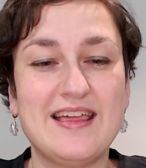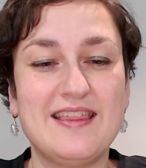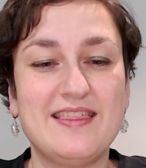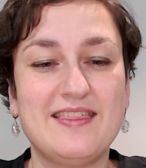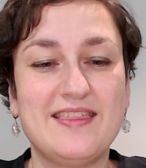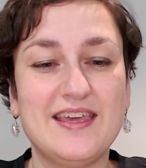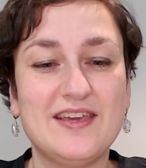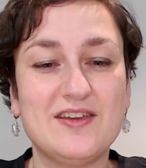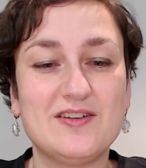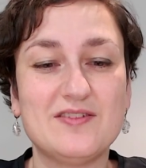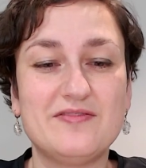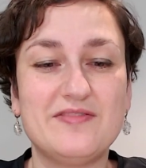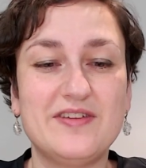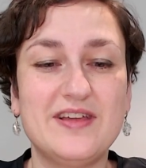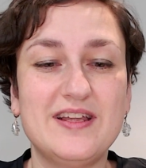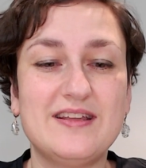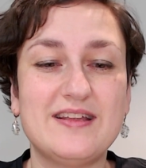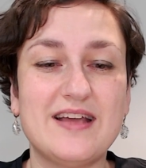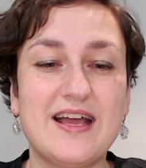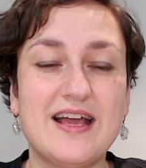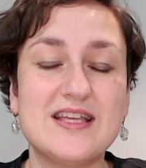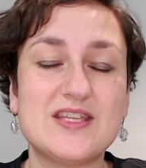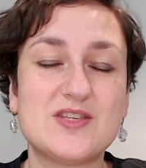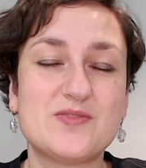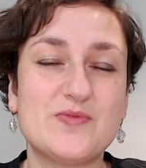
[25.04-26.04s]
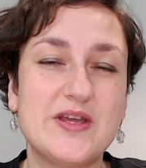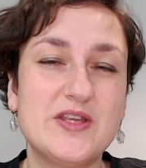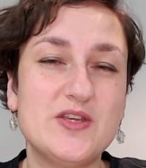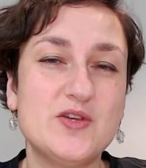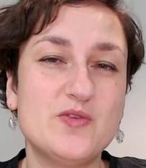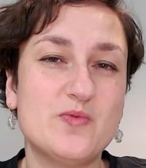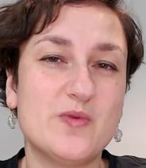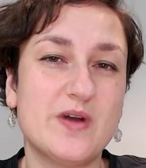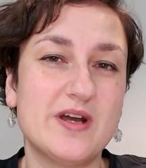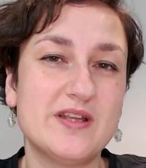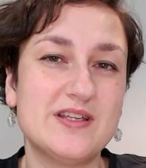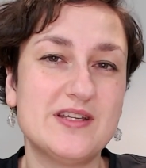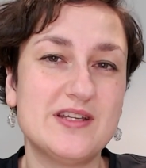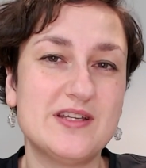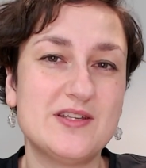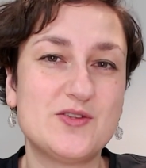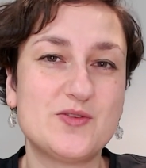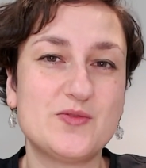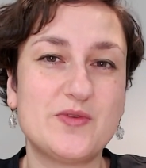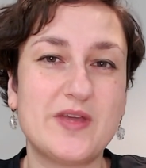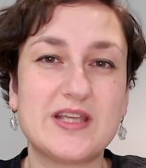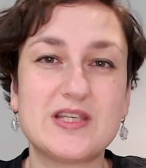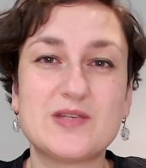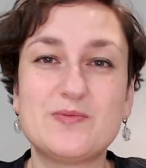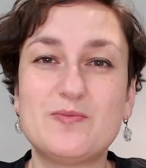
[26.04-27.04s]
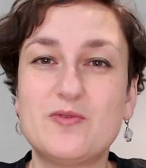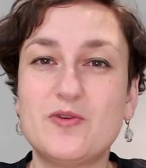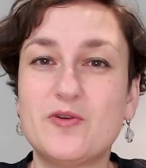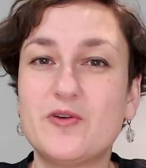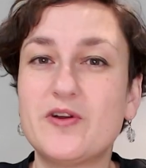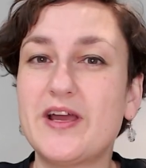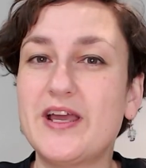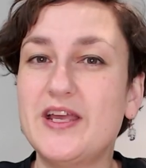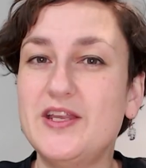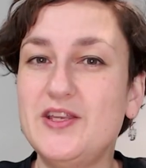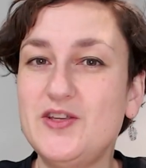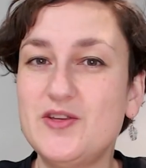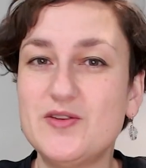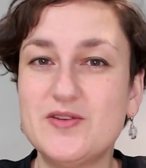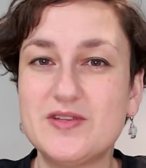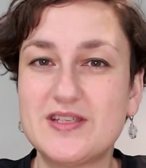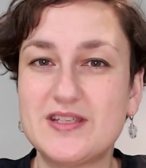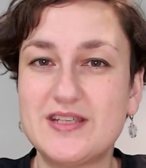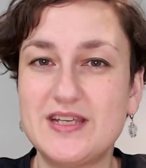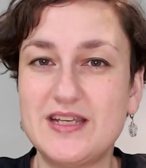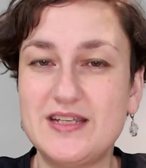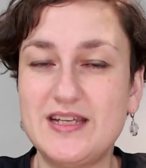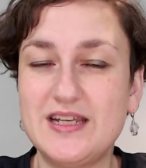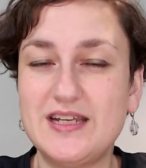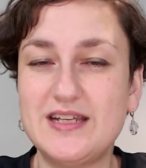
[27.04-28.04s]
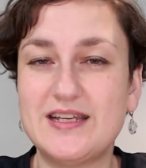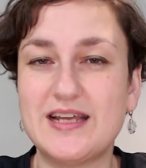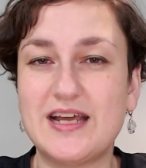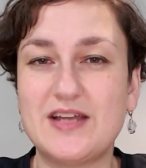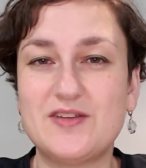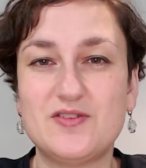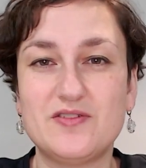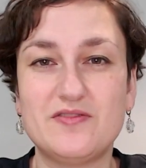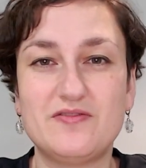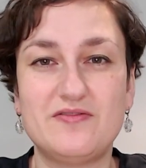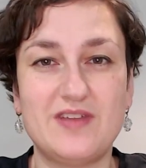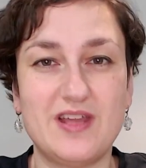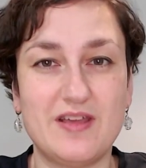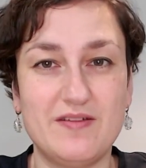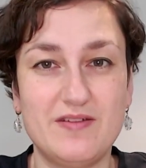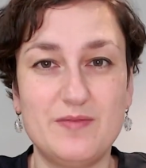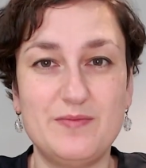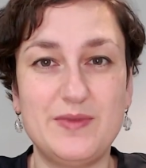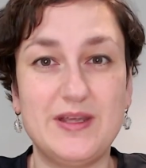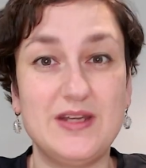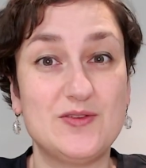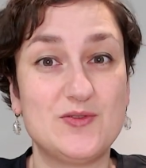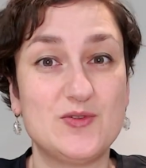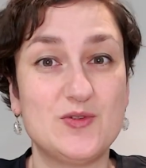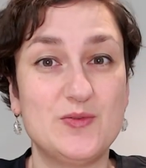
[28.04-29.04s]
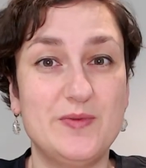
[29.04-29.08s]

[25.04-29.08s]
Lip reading: Think of it as when you wander to explore a new city that you've never been to